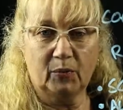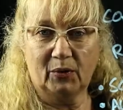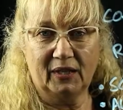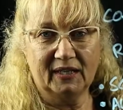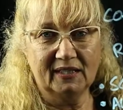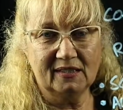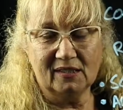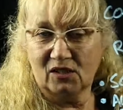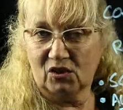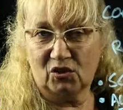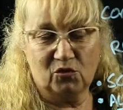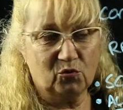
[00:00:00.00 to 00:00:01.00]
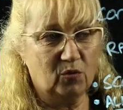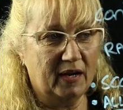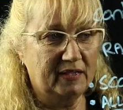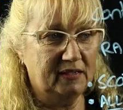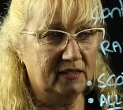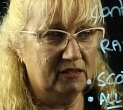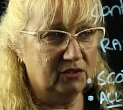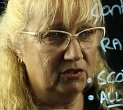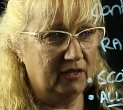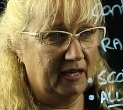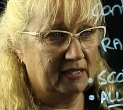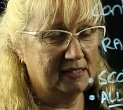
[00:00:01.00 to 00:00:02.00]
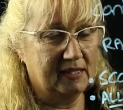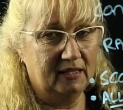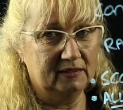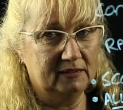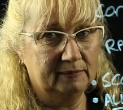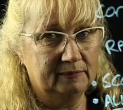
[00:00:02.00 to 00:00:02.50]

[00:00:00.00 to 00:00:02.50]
putting it straight into Excel.